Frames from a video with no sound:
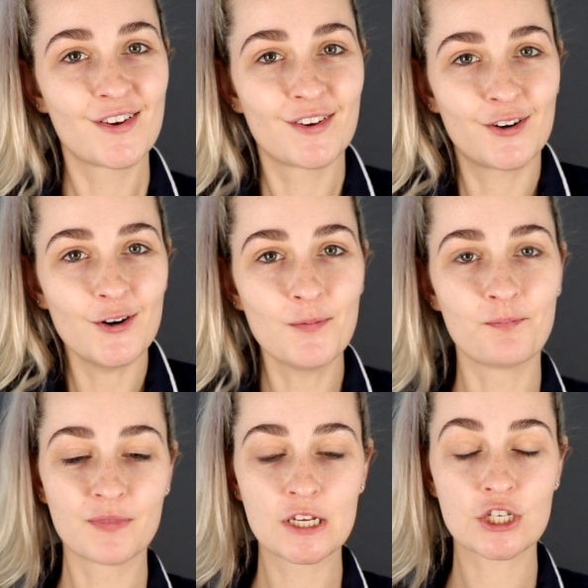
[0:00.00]
Cool!
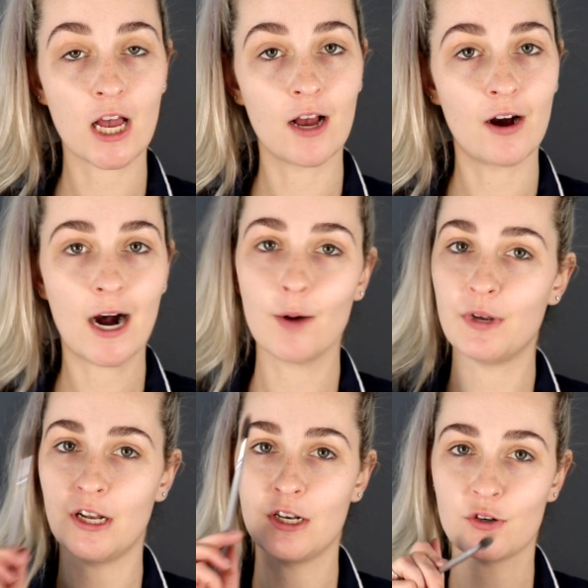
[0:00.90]
So I'll
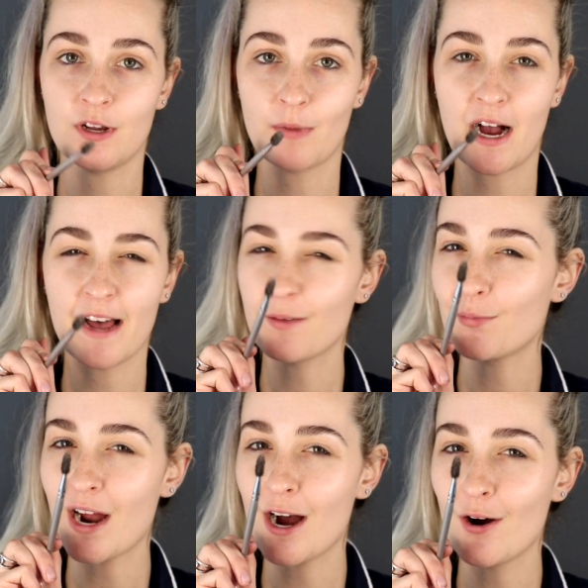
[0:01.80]
be doing my other
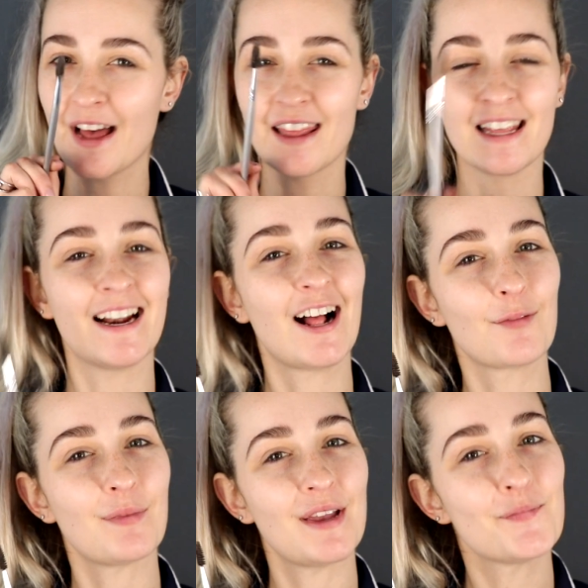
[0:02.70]
brow and then I'll
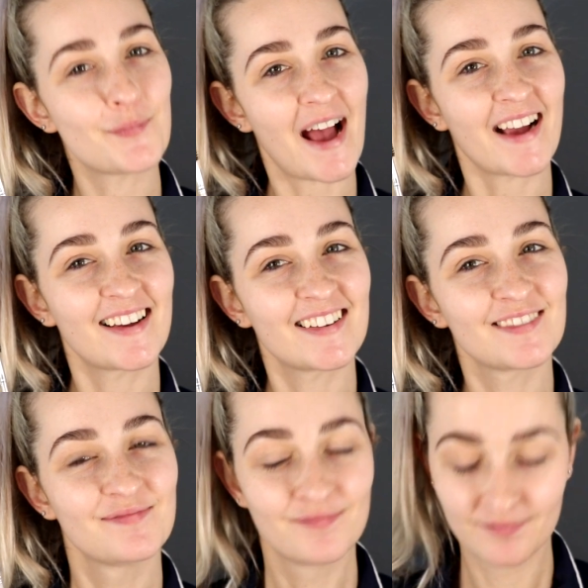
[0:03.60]
be back.
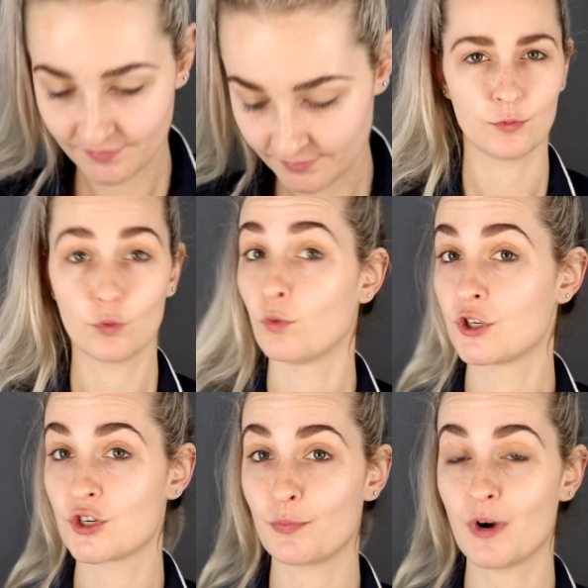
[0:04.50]

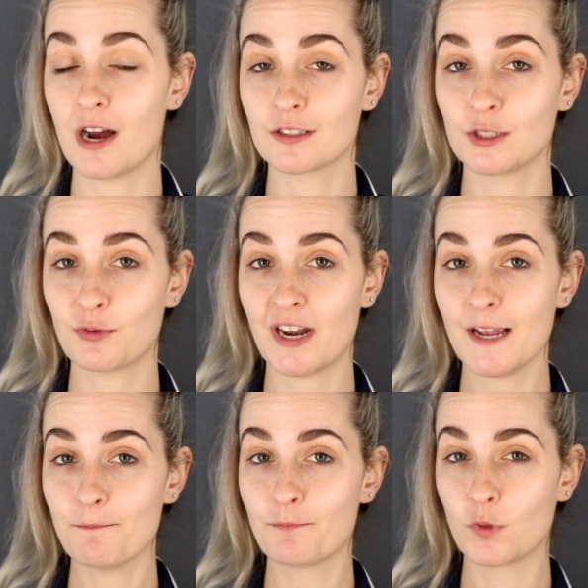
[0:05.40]
Once your brows is
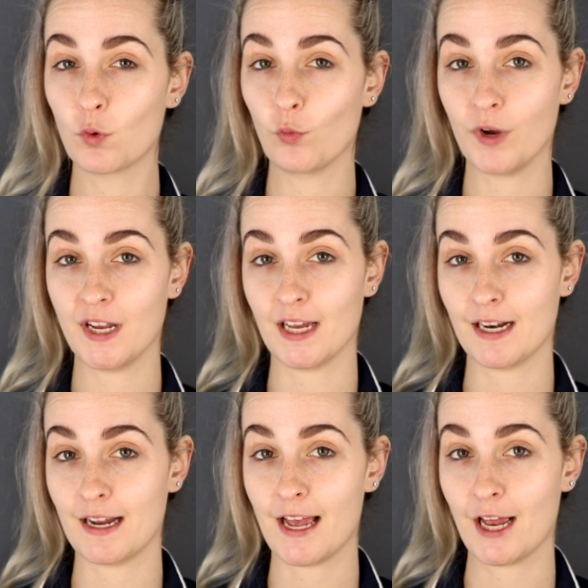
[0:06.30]
ready, we
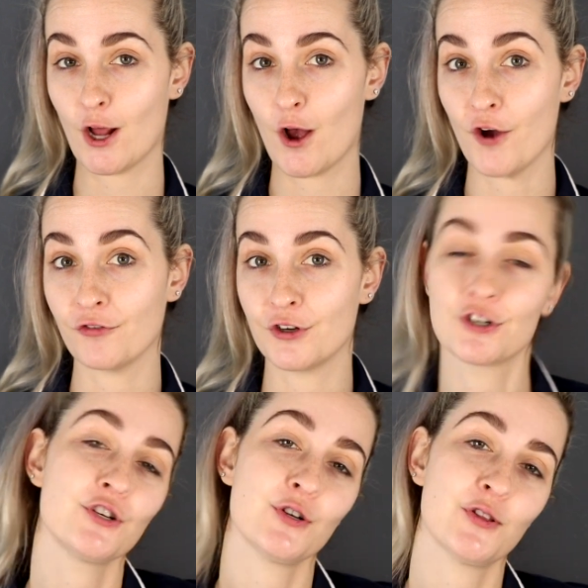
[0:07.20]
can head over
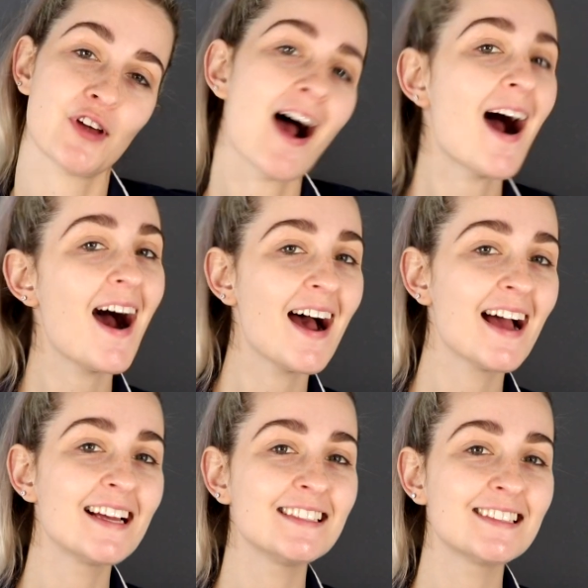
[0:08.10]
to the
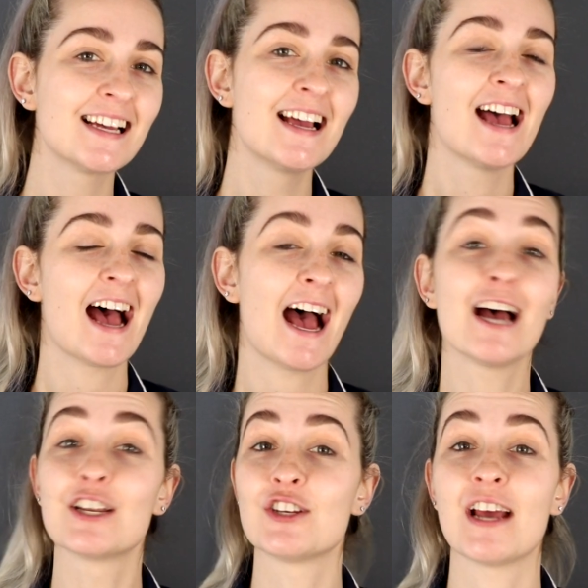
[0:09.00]
eyes,
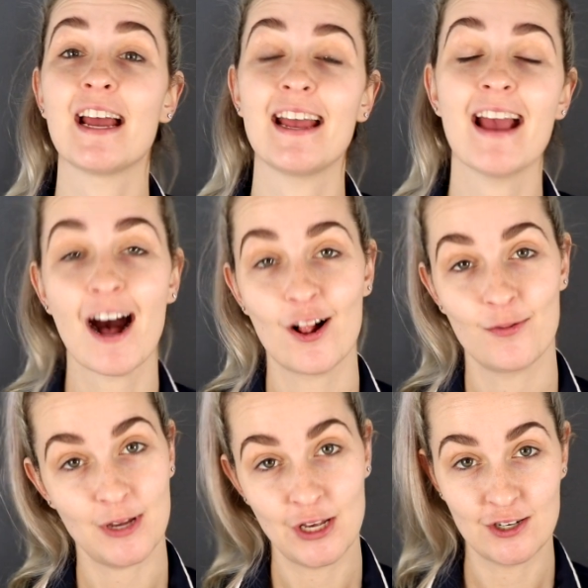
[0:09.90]
and today I'll
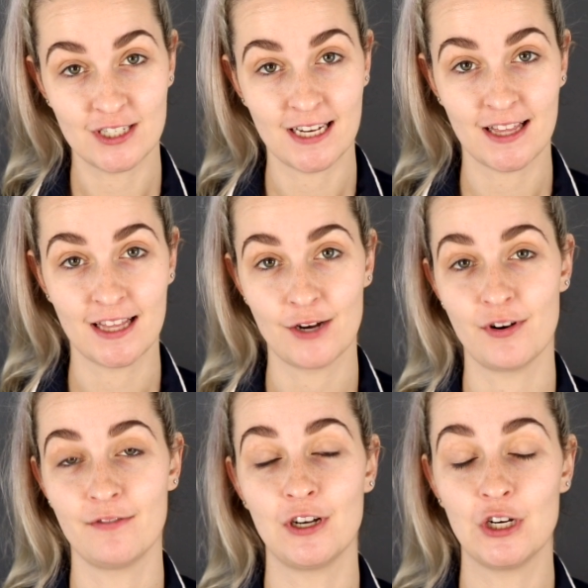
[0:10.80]
be using the
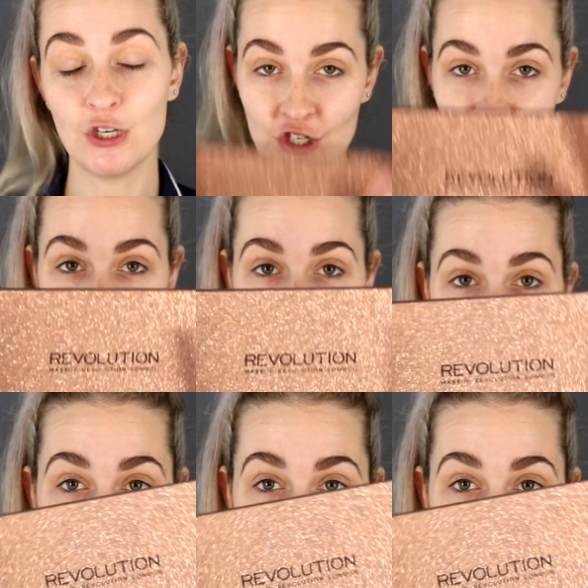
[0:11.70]
Revolution